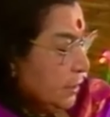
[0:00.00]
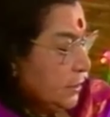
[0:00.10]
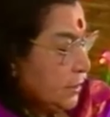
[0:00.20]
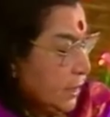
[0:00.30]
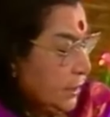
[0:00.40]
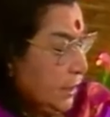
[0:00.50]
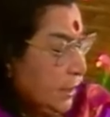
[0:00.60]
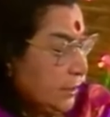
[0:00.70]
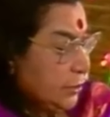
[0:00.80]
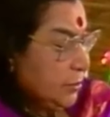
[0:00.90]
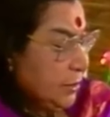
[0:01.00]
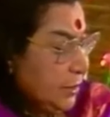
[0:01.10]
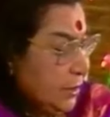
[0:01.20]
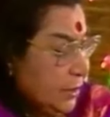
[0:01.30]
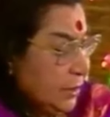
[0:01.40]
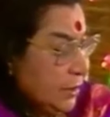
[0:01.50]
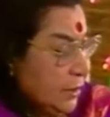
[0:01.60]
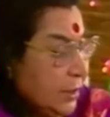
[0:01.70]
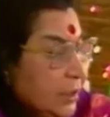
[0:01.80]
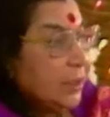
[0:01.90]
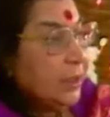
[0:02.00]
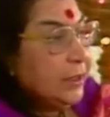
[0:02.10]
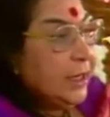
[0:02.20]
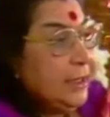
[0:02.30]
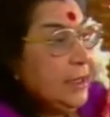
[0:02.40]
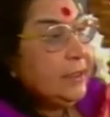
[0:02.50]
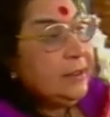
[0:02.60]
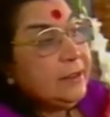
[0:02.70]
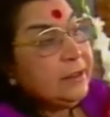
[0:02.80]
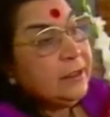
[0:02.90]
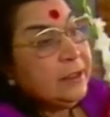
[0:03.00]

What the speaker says: Satya Lakshmi. That is,